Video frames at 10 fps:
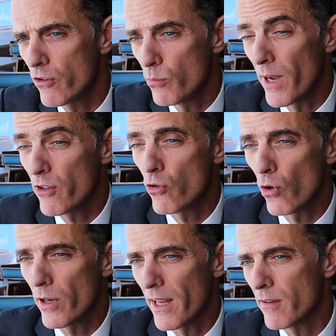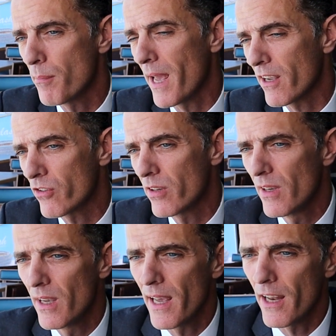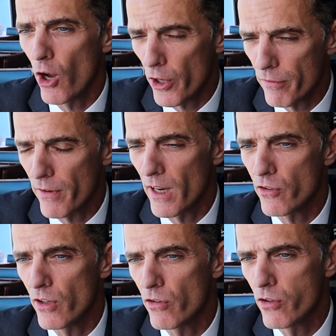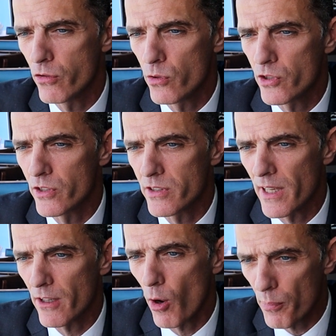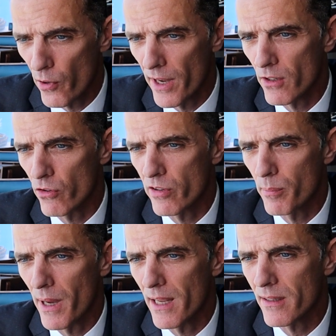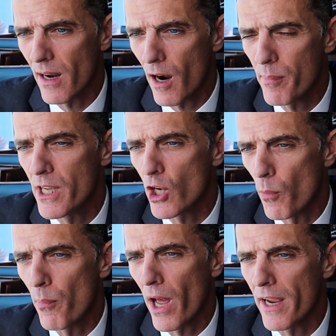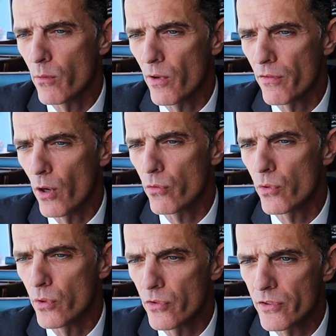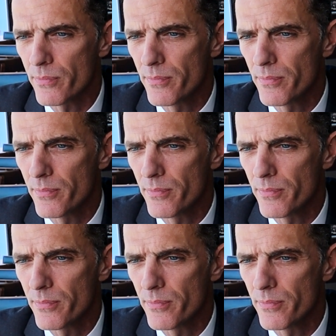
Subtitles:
to make sure that banks and other financial institutions that operate on Sint Maarten are being compliant with those rules.